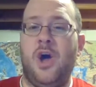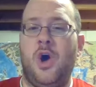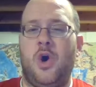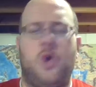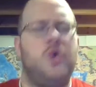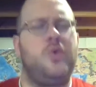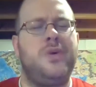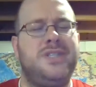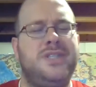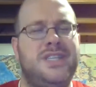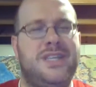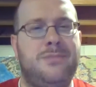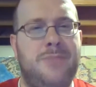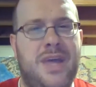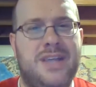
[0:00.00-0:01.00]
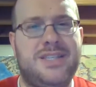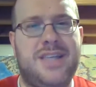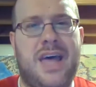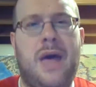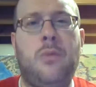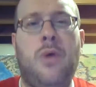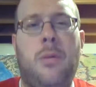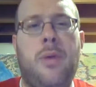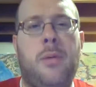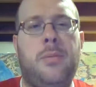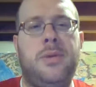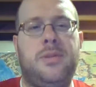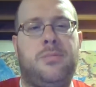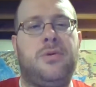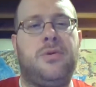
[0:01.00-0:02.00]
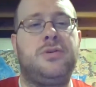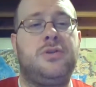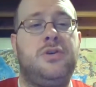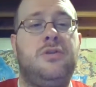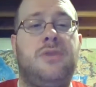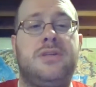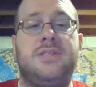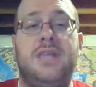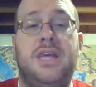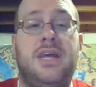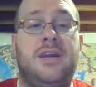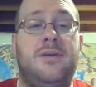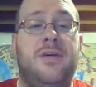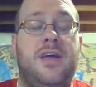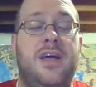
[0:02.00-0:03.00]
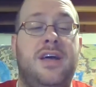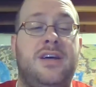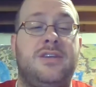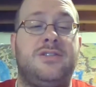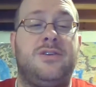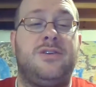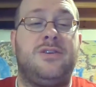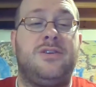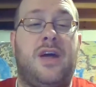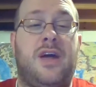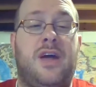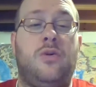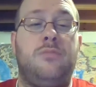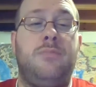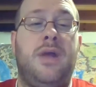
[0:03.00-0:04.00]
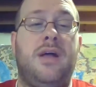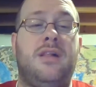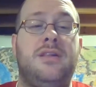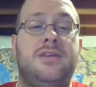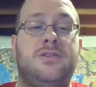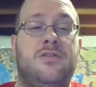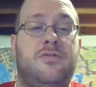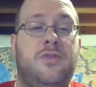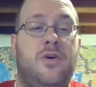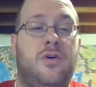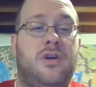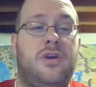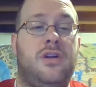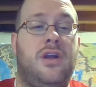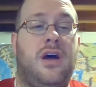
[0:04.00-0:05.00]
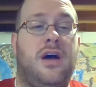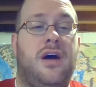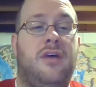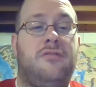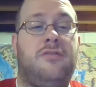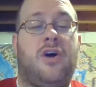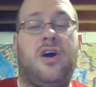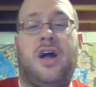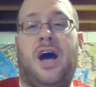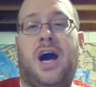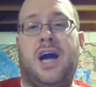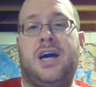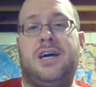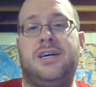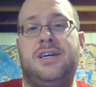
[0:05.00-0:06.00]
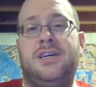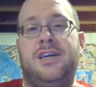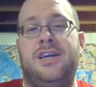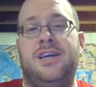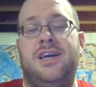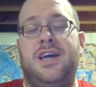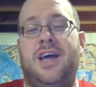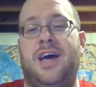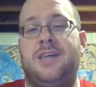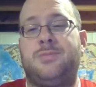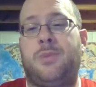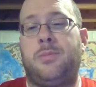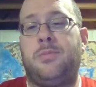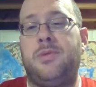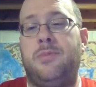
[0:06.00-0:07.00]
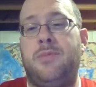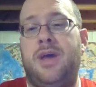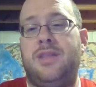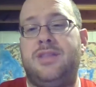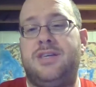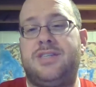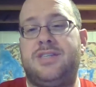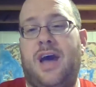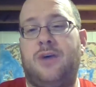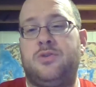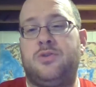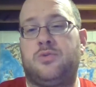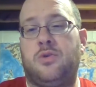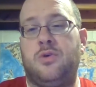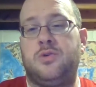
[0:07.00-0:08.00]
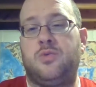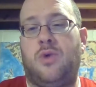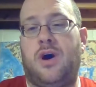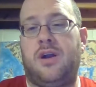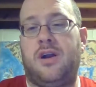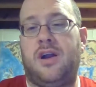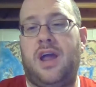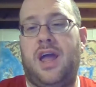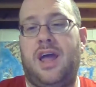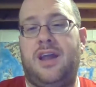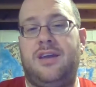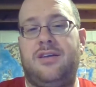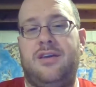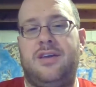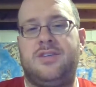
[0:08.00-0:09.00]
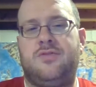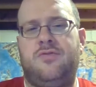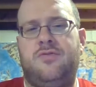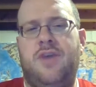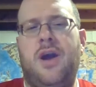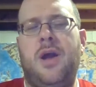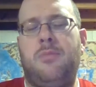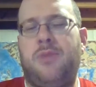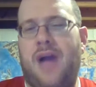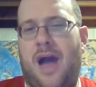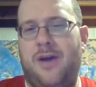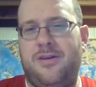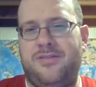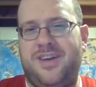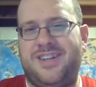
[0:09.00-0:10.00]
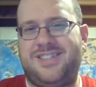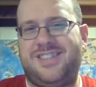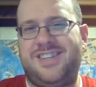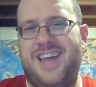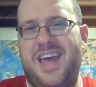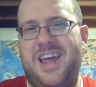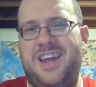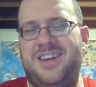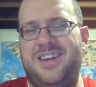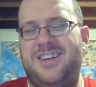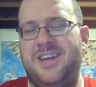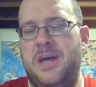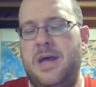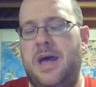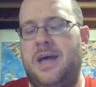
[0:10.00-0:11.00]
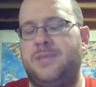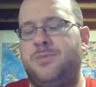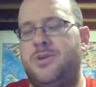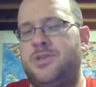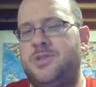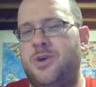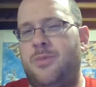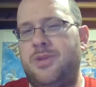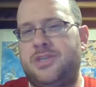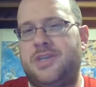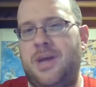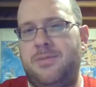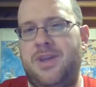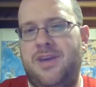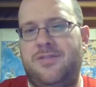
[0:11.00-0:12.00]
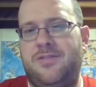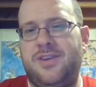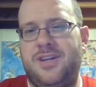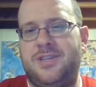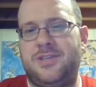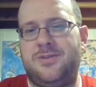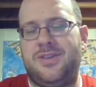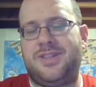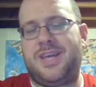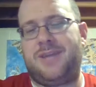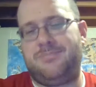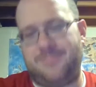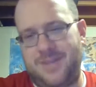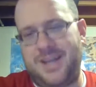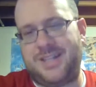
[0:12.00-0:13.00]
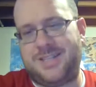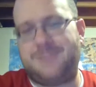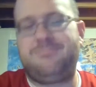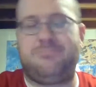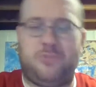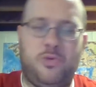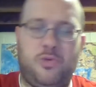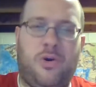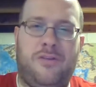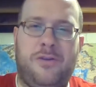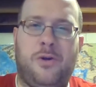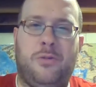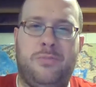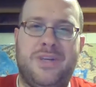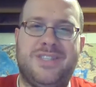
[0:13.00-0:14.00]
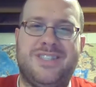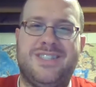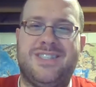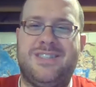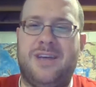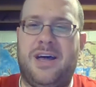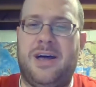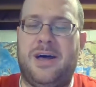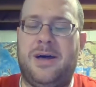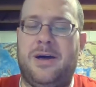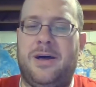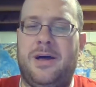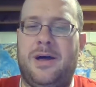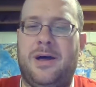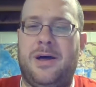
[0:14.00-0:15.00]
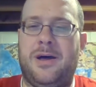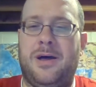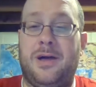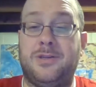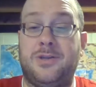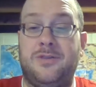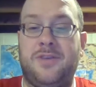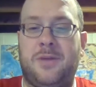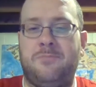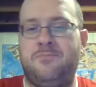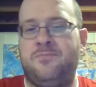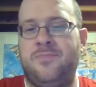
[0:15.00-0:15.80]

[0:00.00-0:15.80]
Who is it that makes that? Well, probably the person who runs the inn. So that old male lizard folk, Vargok, has probably made this house rosewater and is very proud of it and has put so much time and effort into it that it's 12 gold pieces a serving.